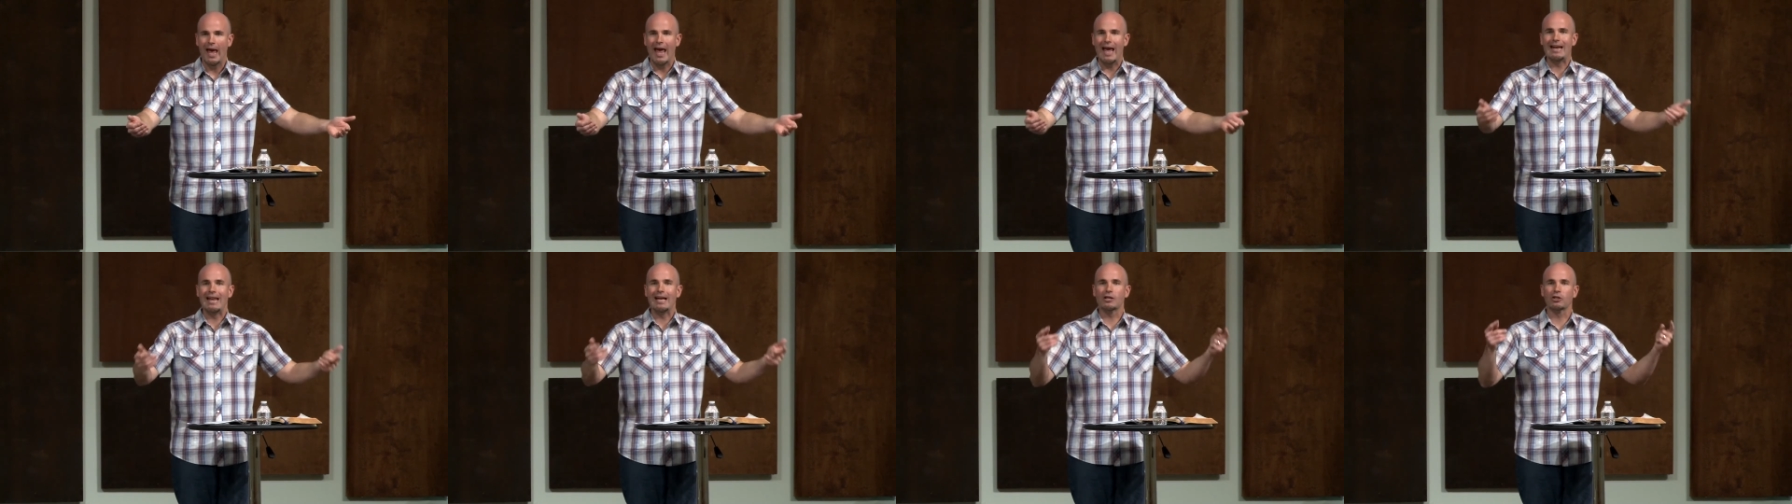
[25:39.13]

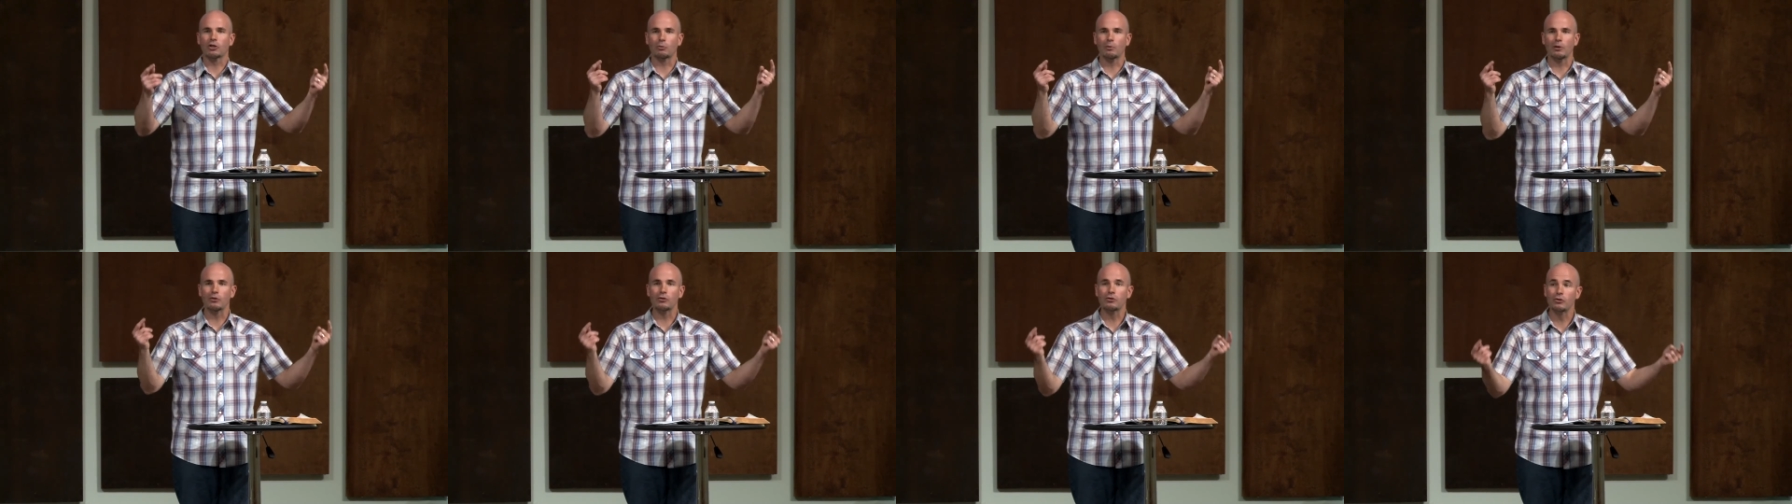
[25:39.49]
And as
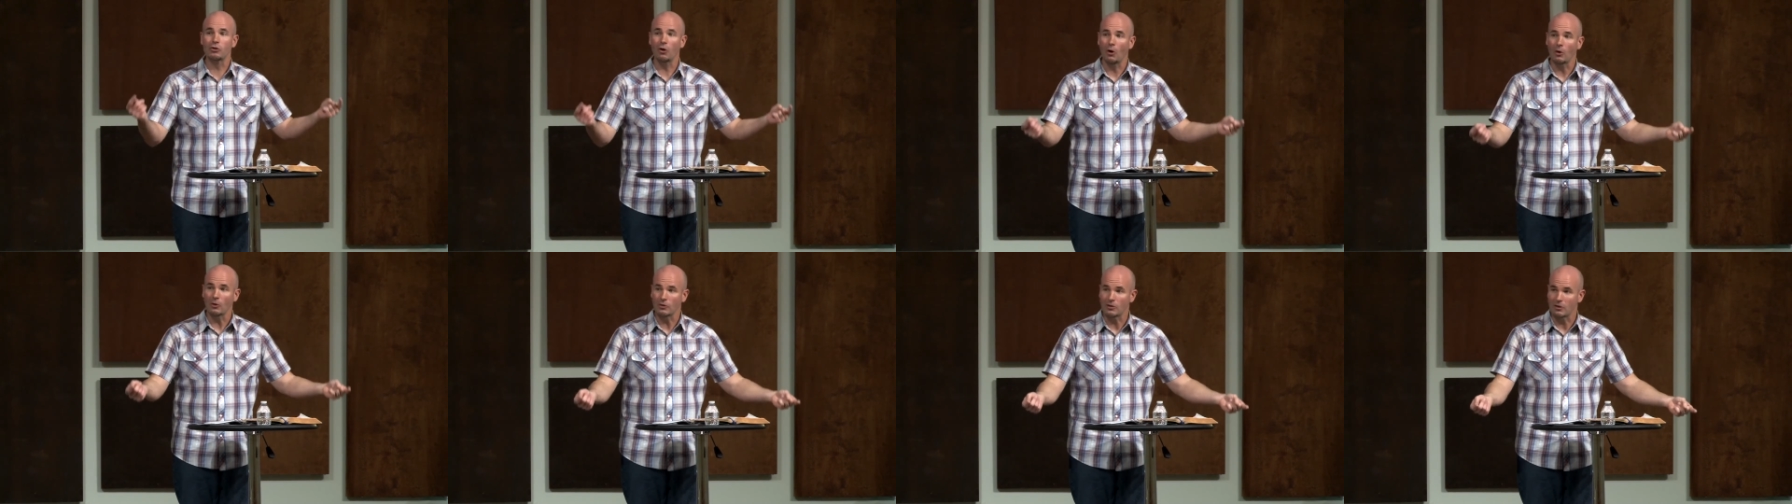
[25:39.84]
a
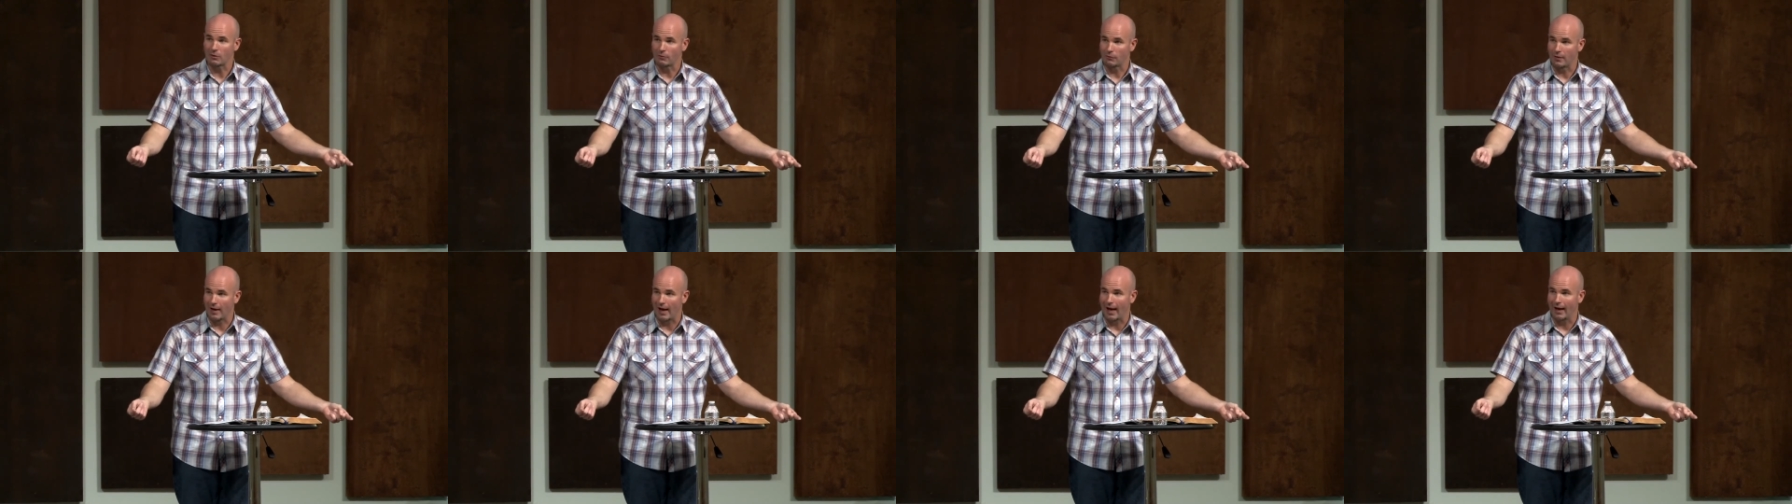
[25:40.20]
result
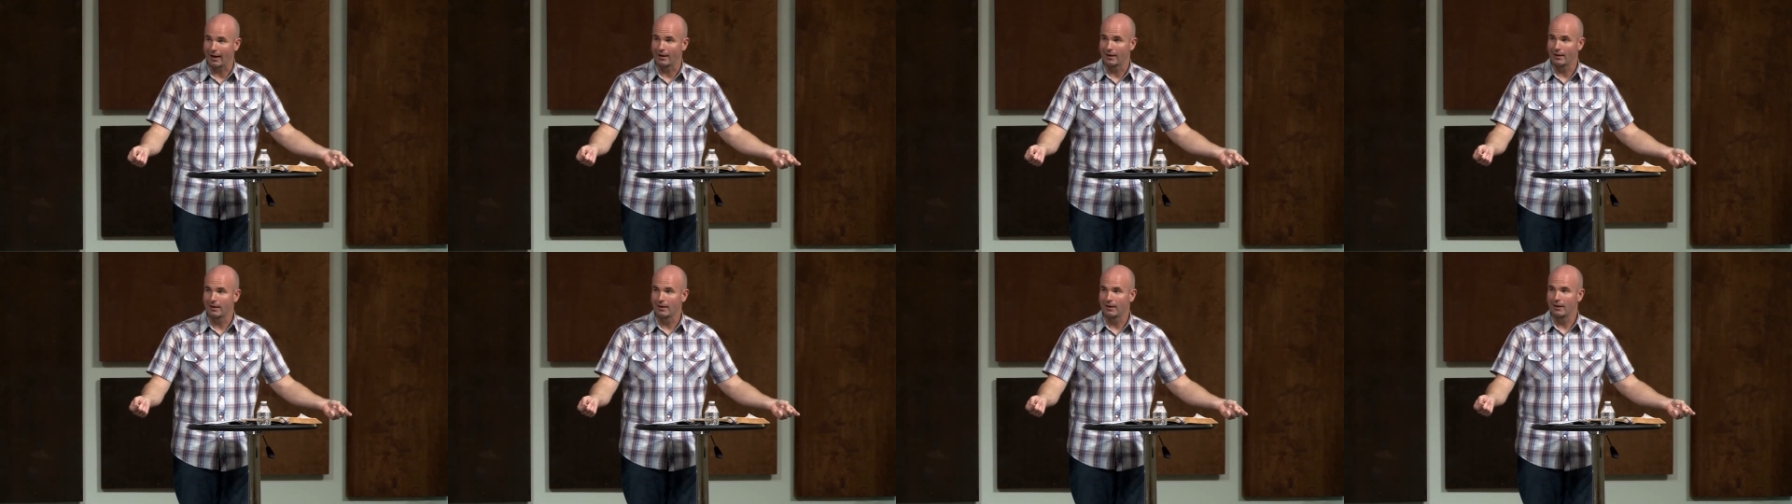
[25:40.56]
of that,
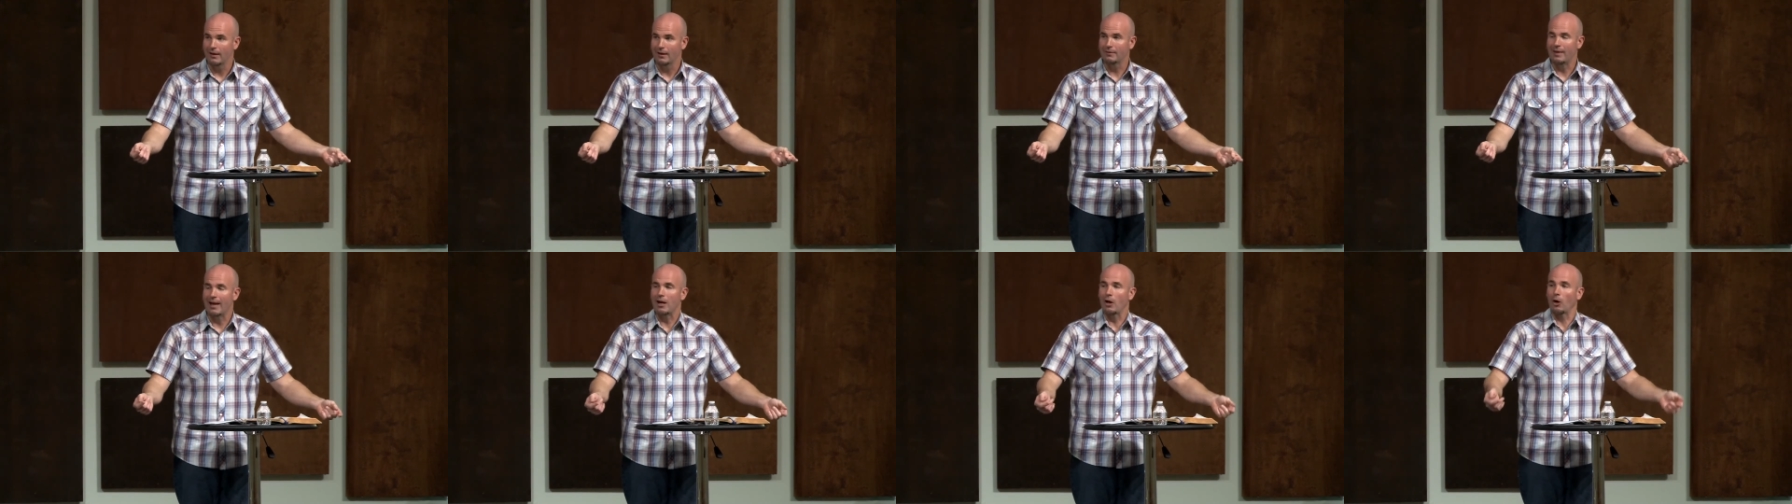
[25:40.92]

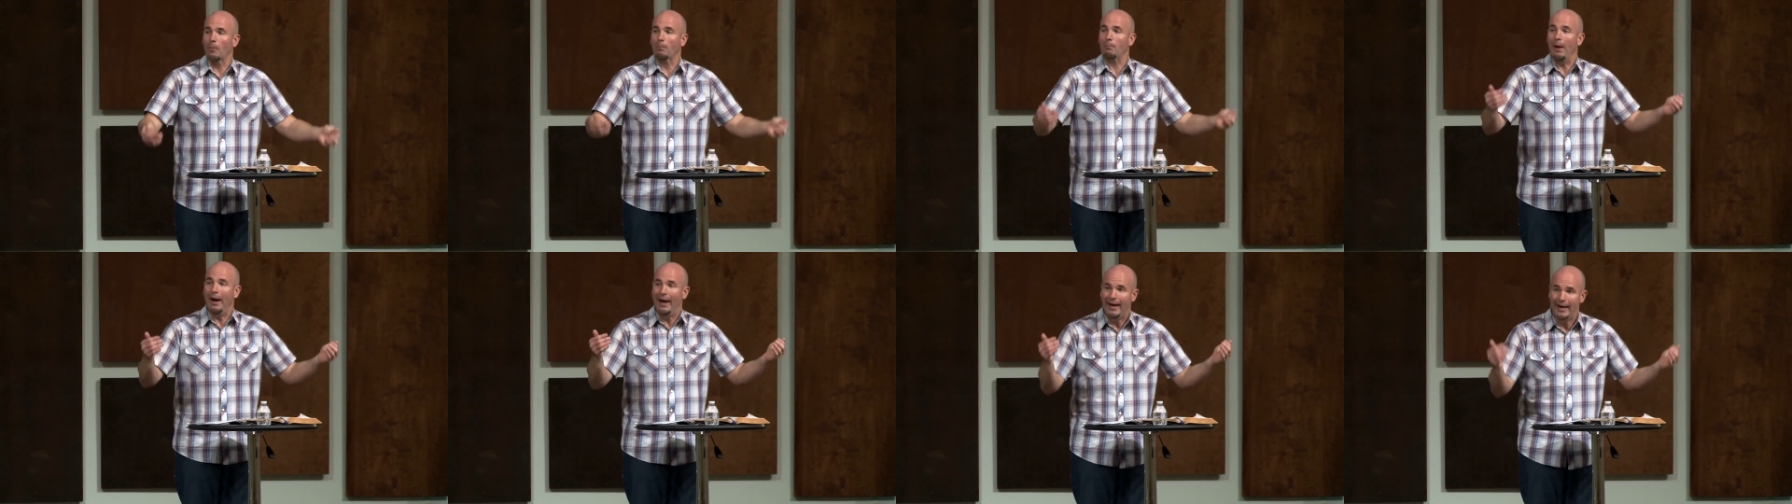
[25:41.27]
they are
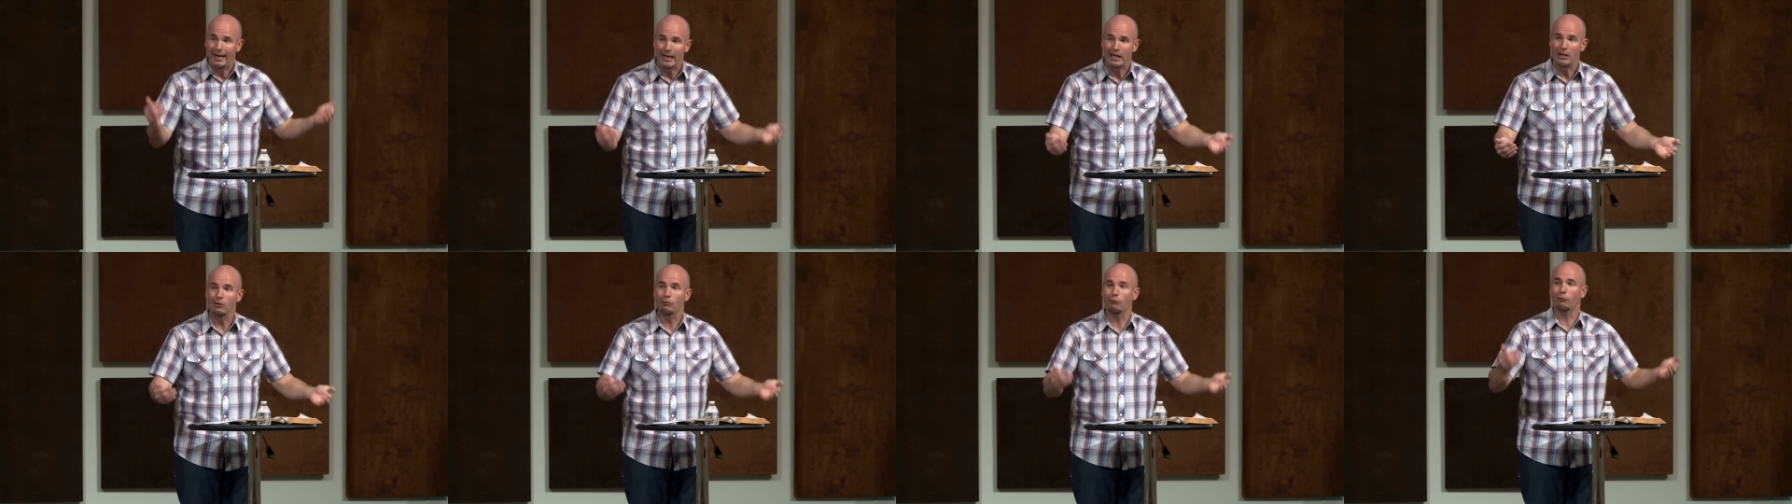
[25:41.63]

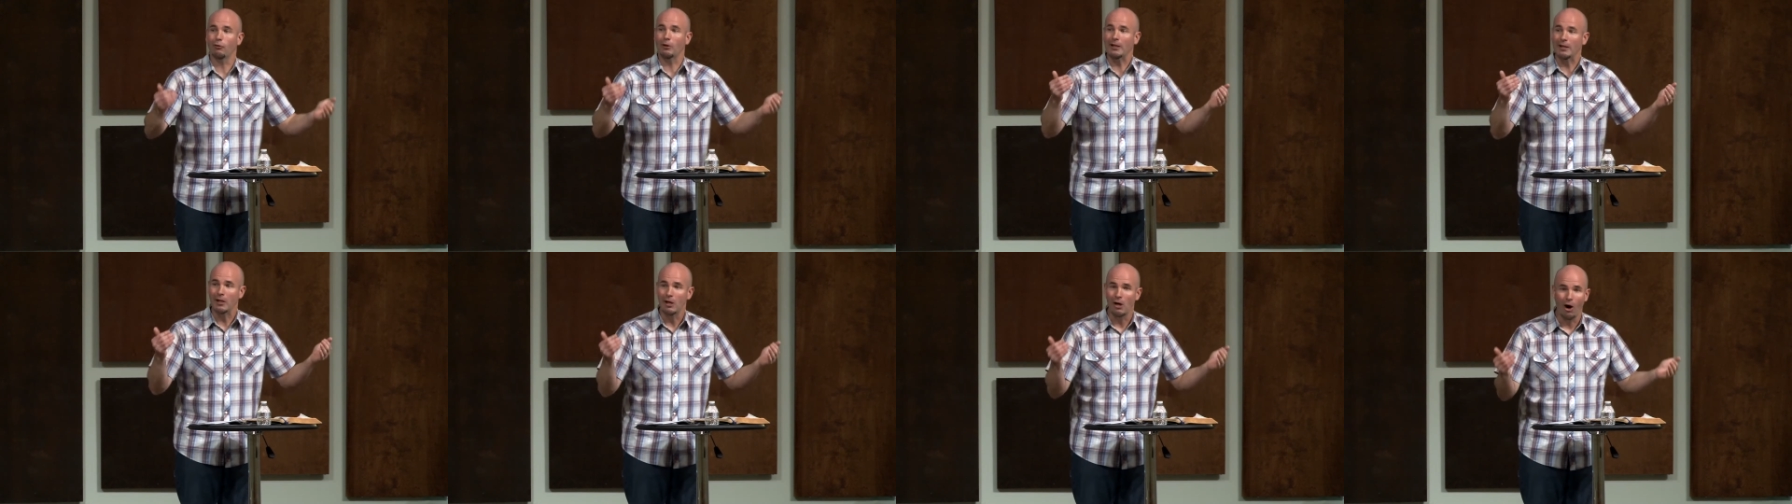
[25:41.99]

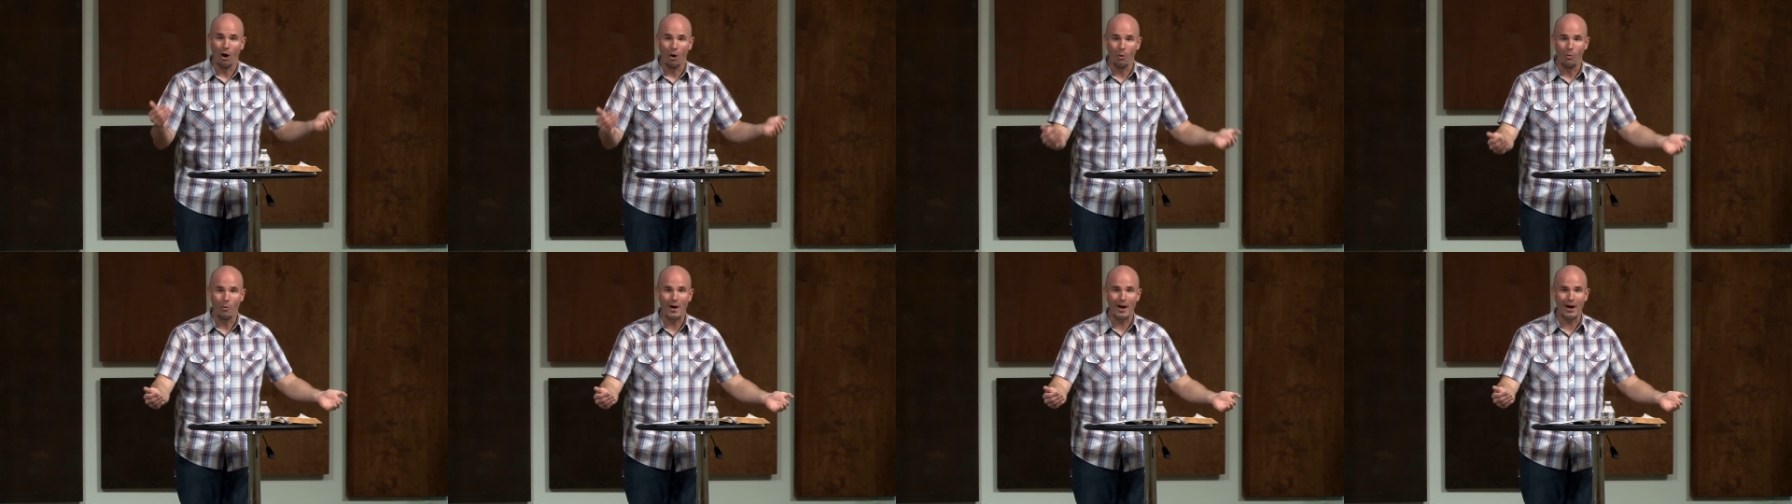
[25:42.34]
painfully
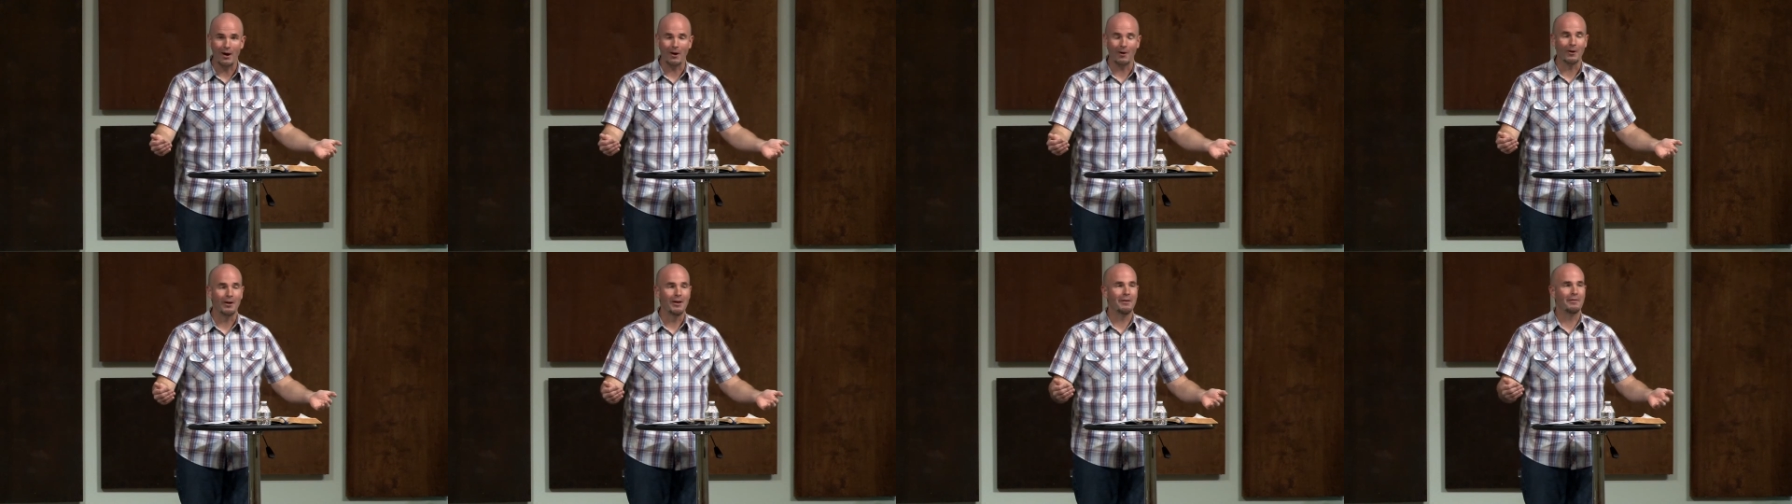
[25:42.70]

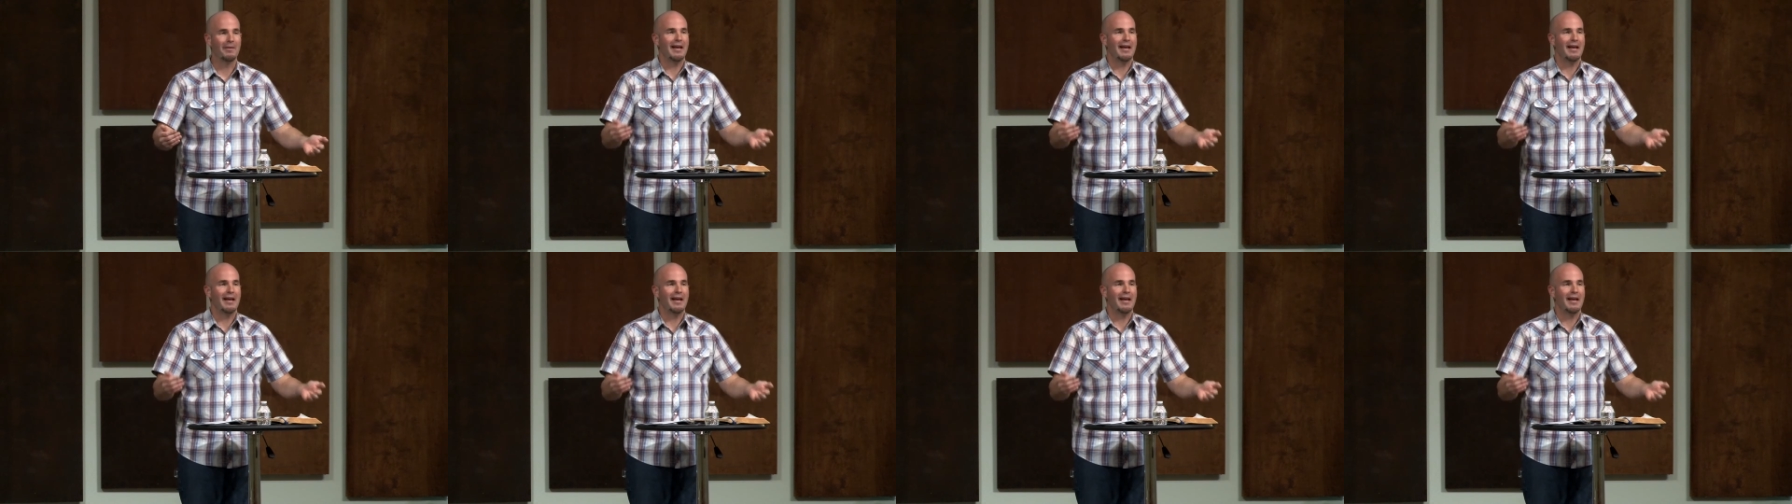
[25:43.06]
aware